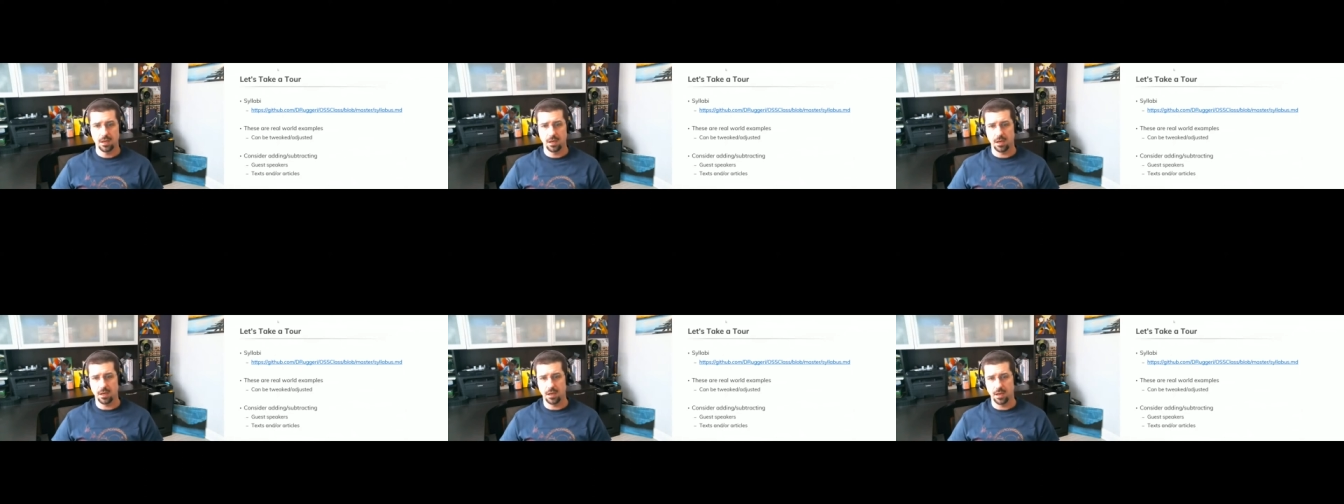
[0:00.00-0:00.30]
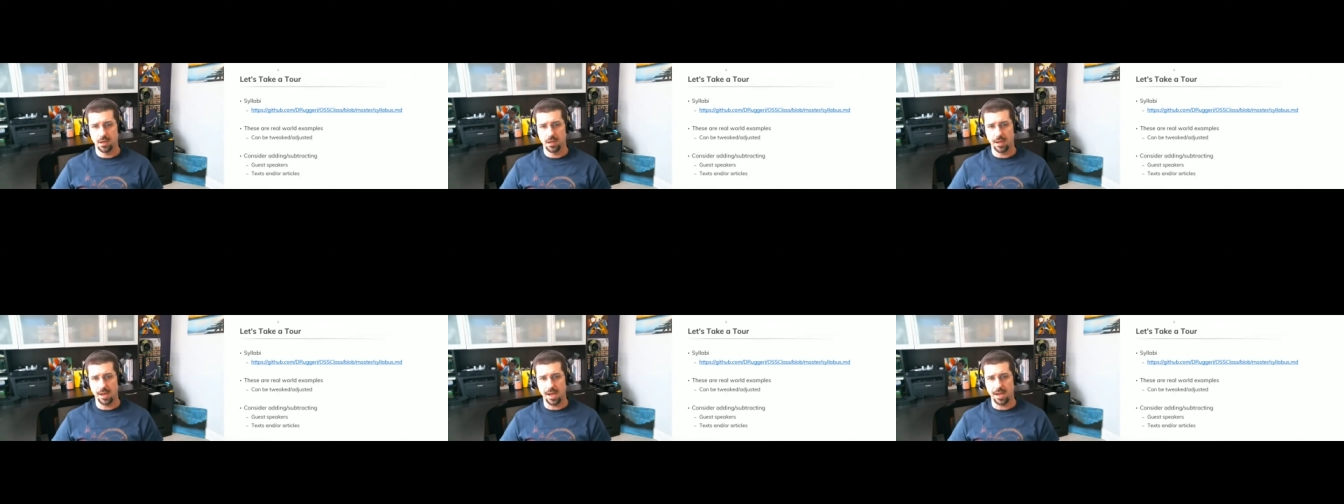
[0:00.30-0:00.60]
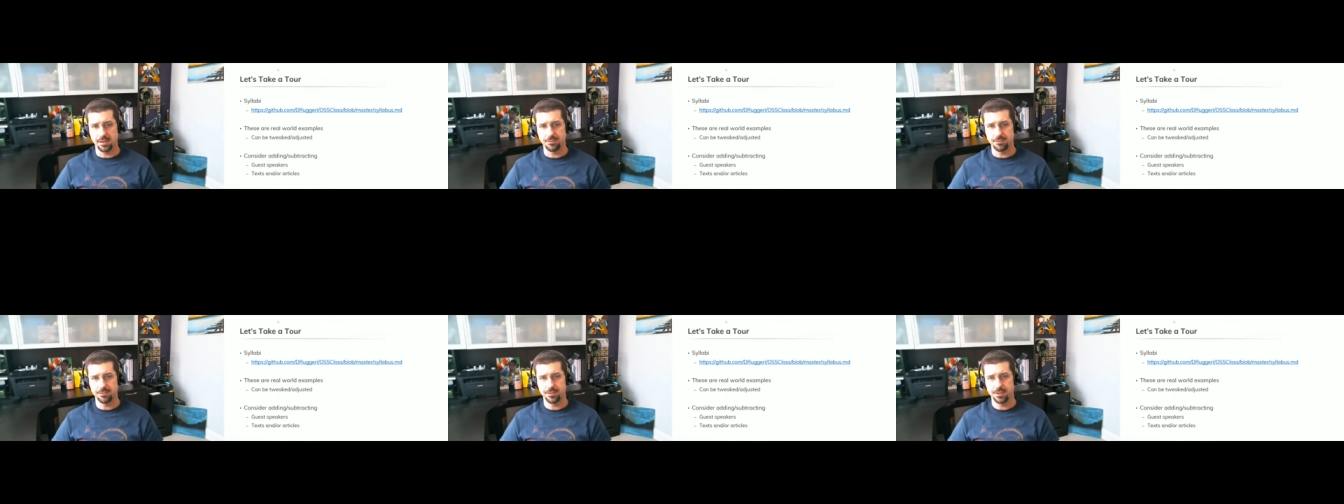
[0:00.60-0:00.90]
Uh,
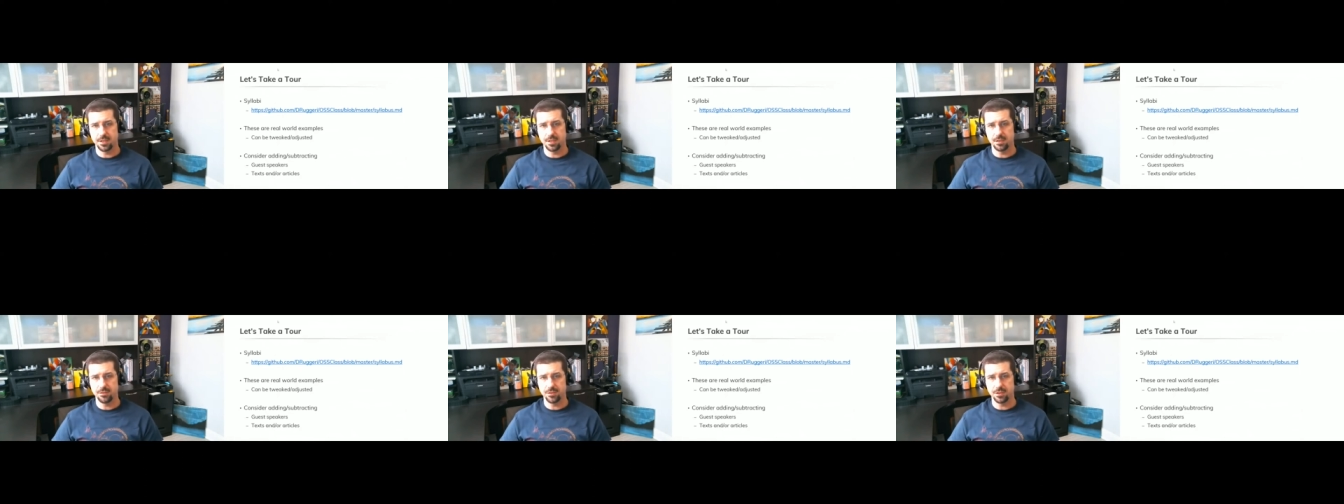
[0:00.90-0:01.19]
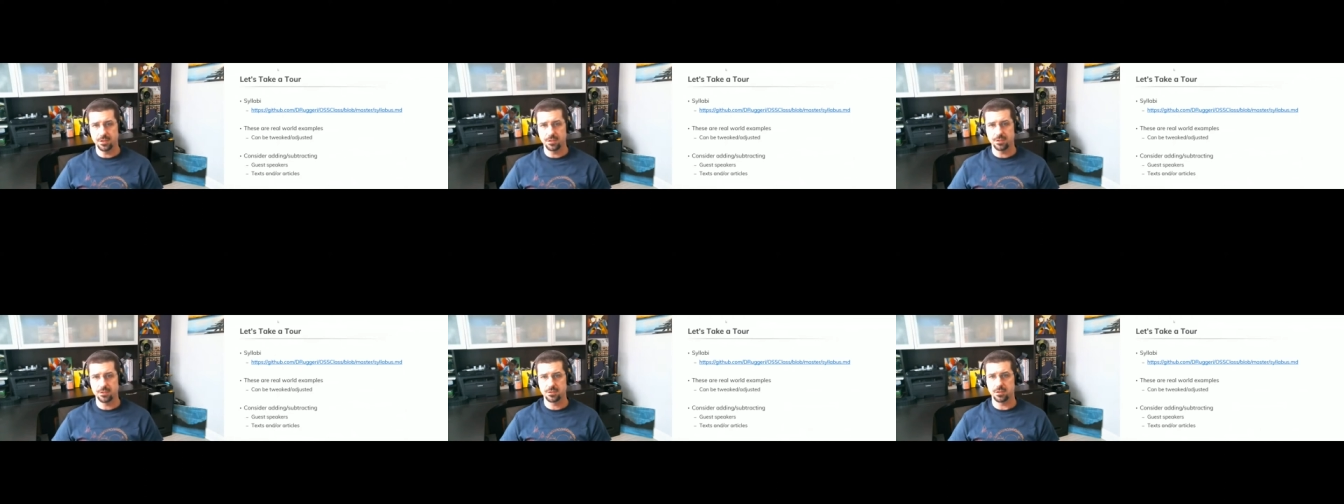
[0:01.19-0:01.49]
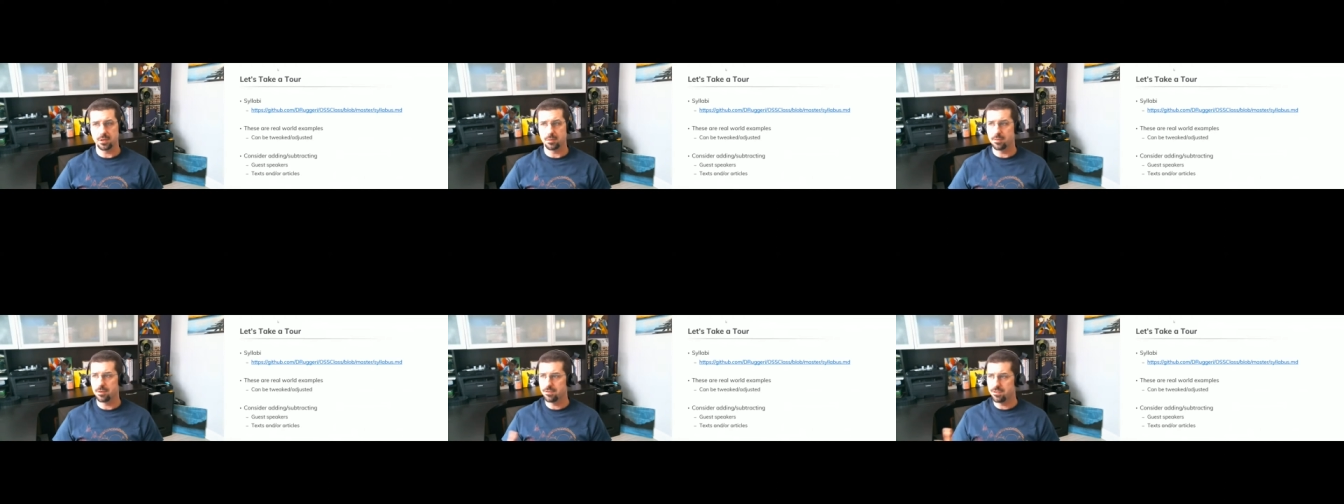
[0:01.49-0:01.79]
I've given
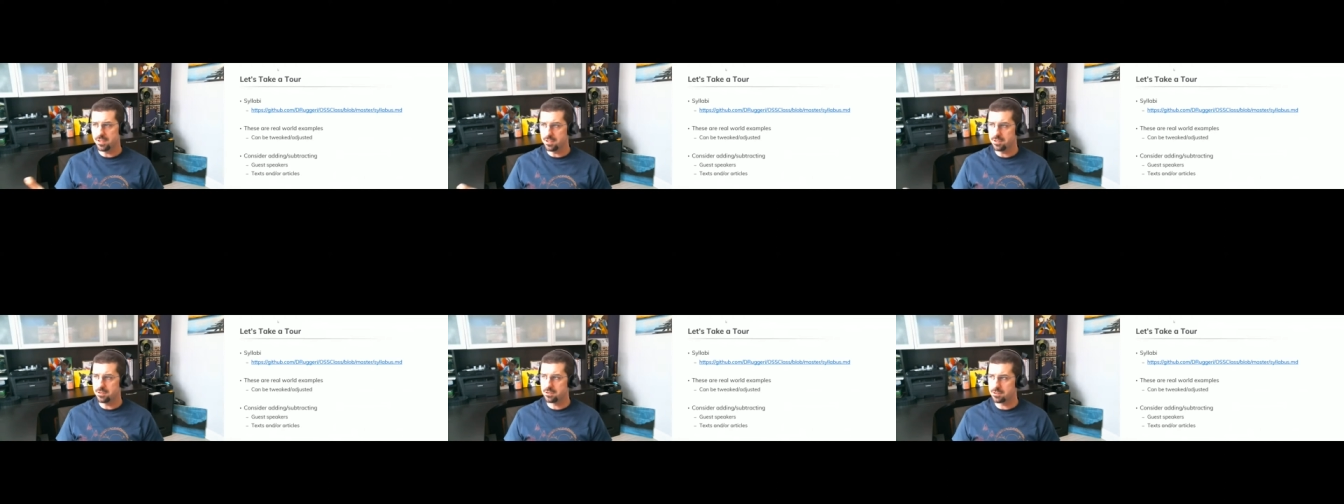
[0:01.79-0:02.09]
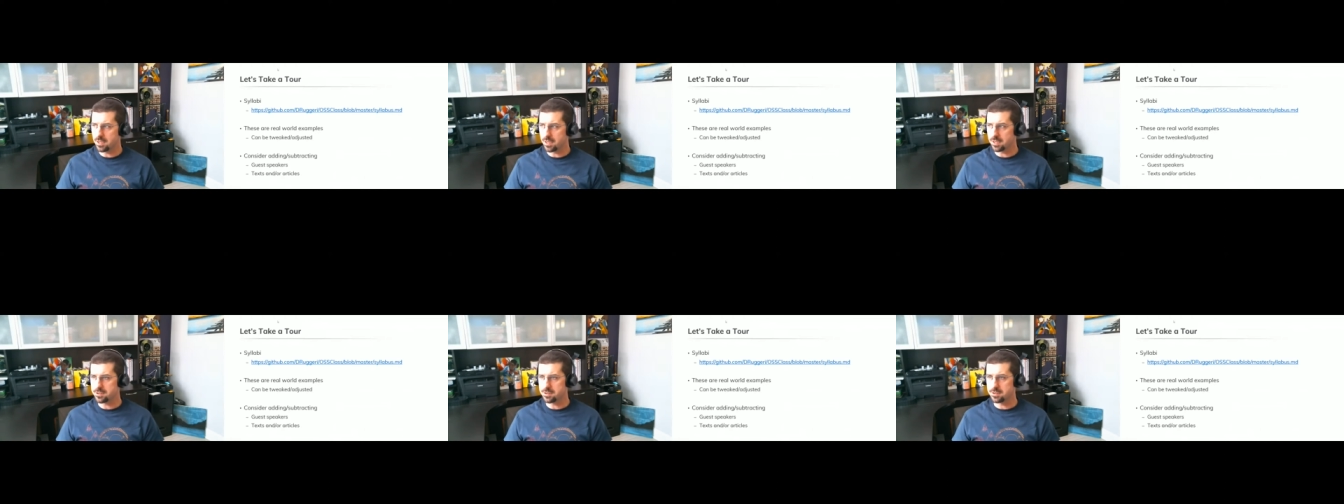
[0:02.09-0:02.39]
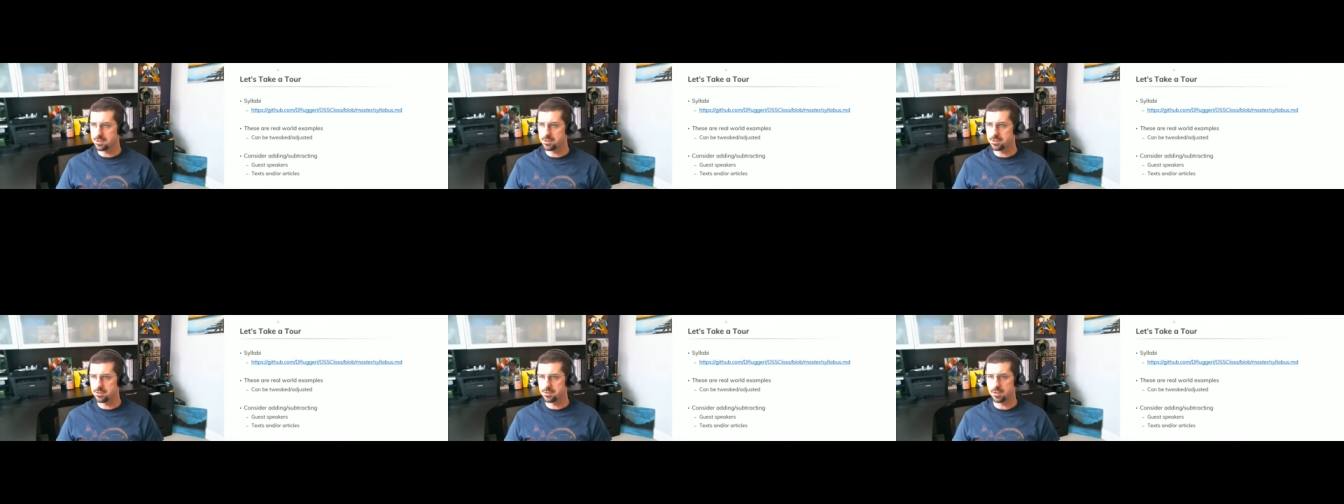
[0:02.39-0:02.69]
some of these
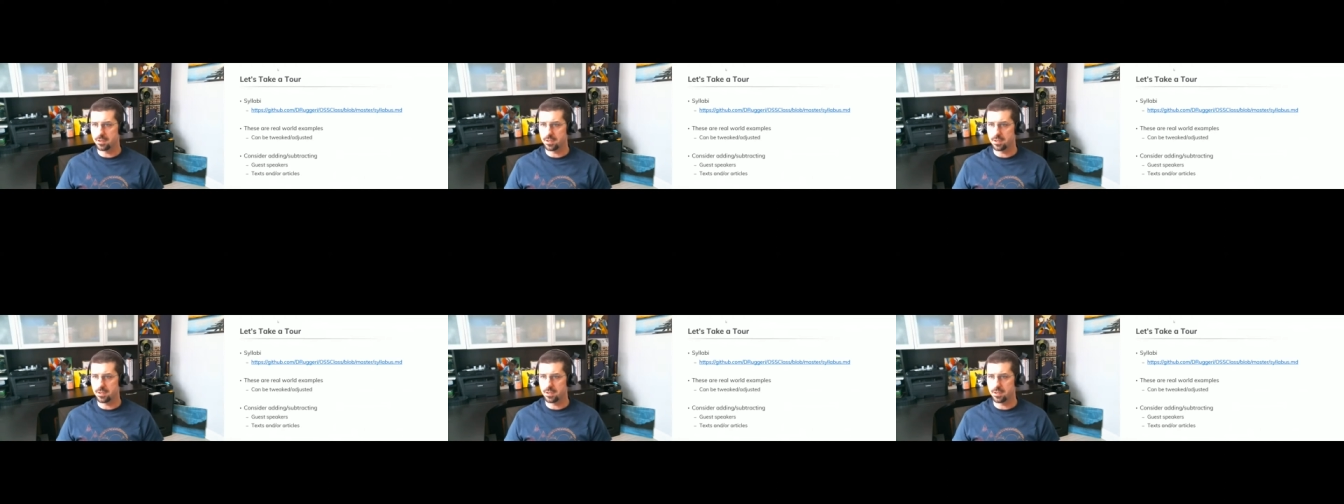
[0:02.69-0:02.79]
sessions.